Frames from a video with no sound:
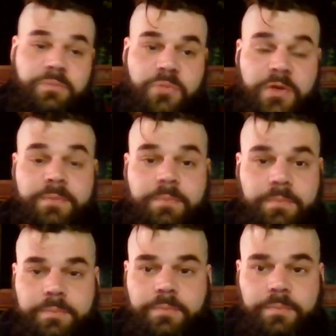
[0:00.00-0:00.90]
pretty
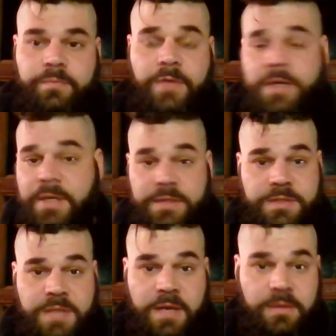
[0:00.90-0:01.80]
fucking
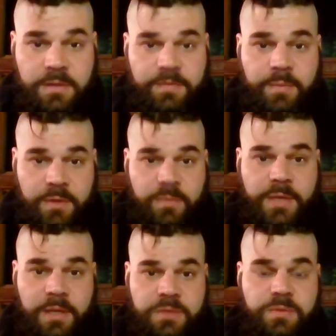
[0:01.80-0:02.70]
insane, if I'm going to
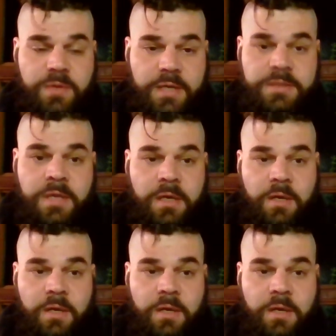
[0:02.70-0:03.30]
be honest with you guys.